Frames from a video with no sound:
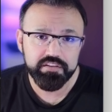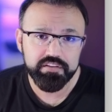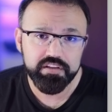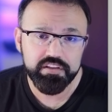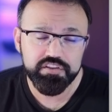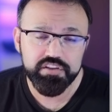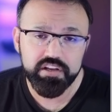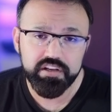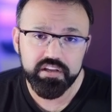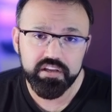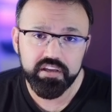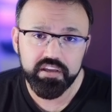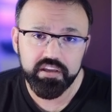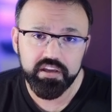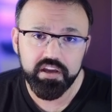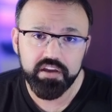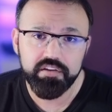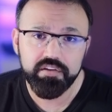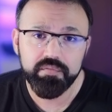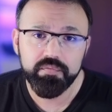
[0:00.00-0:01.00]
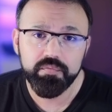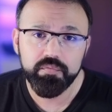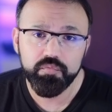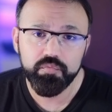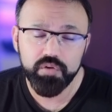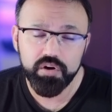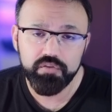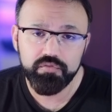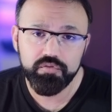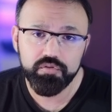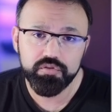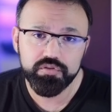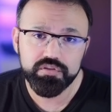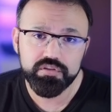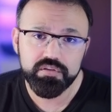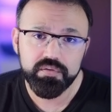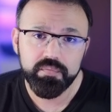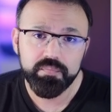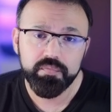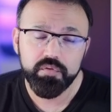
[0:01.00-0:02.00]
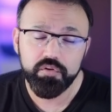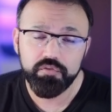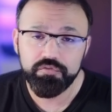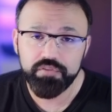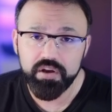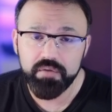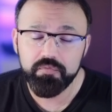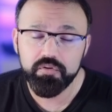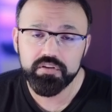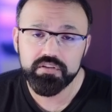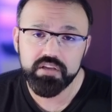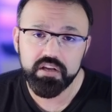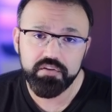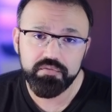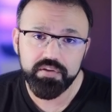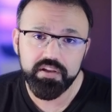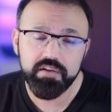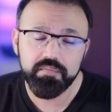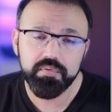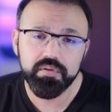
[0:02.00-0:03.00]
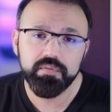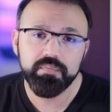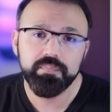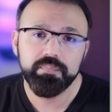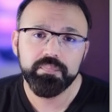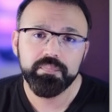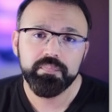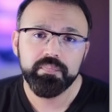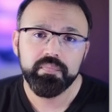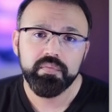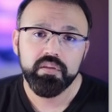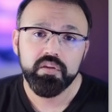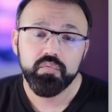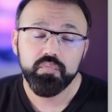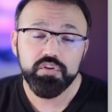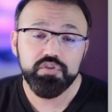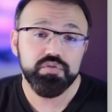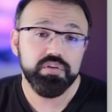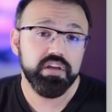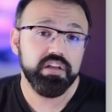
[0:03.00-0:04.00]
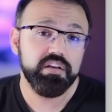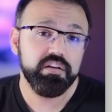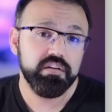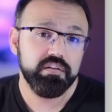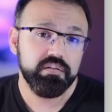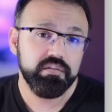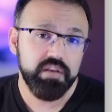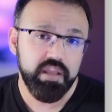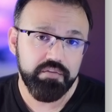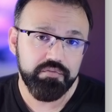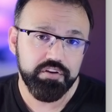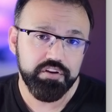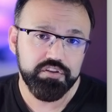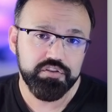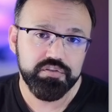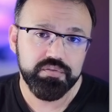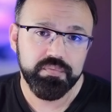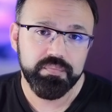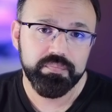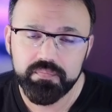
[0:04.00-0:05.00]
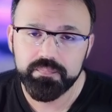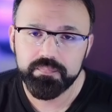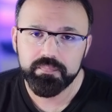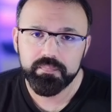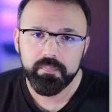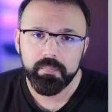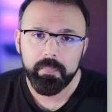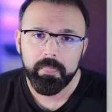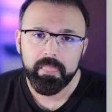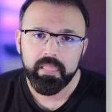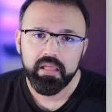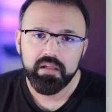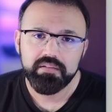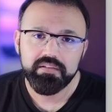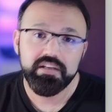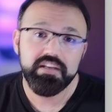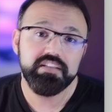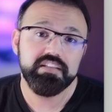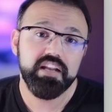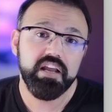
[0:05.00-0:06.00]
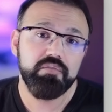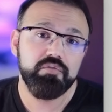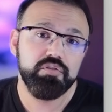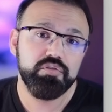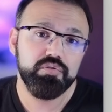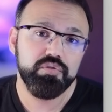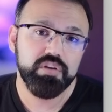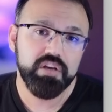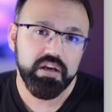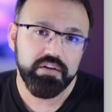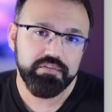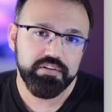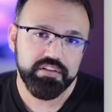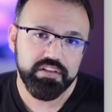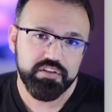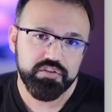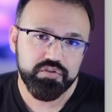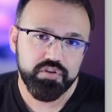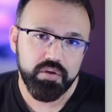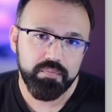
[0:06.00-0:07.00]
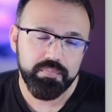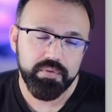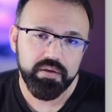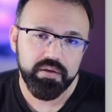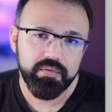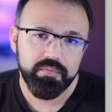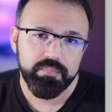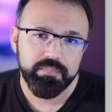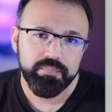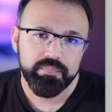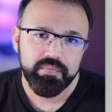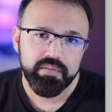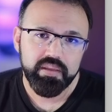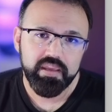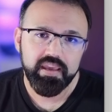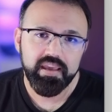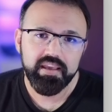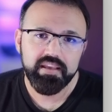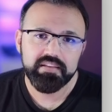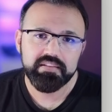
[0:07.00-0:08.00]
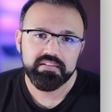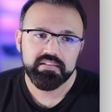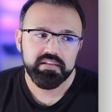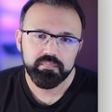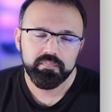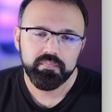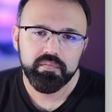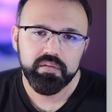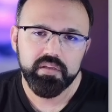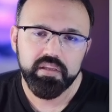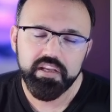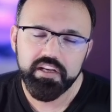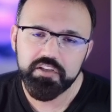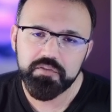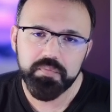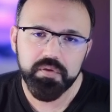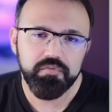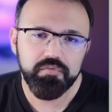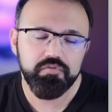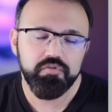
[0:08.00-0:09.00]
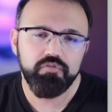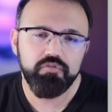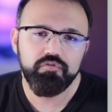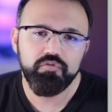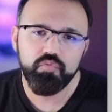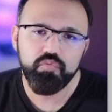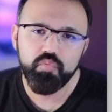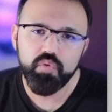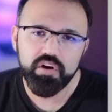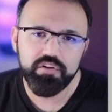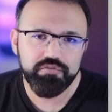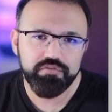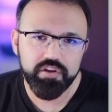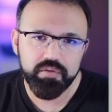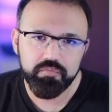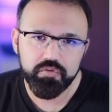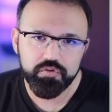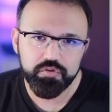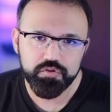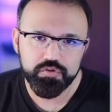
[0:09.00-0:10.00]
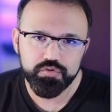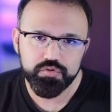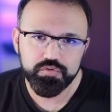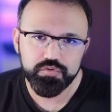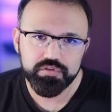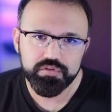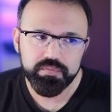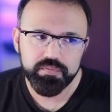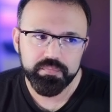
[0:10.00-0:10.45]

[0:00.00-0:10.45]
agentic AI workflows or frameworks are available, which you can leverage. The reason I want to cover this topic is irrespective of what framework you choose,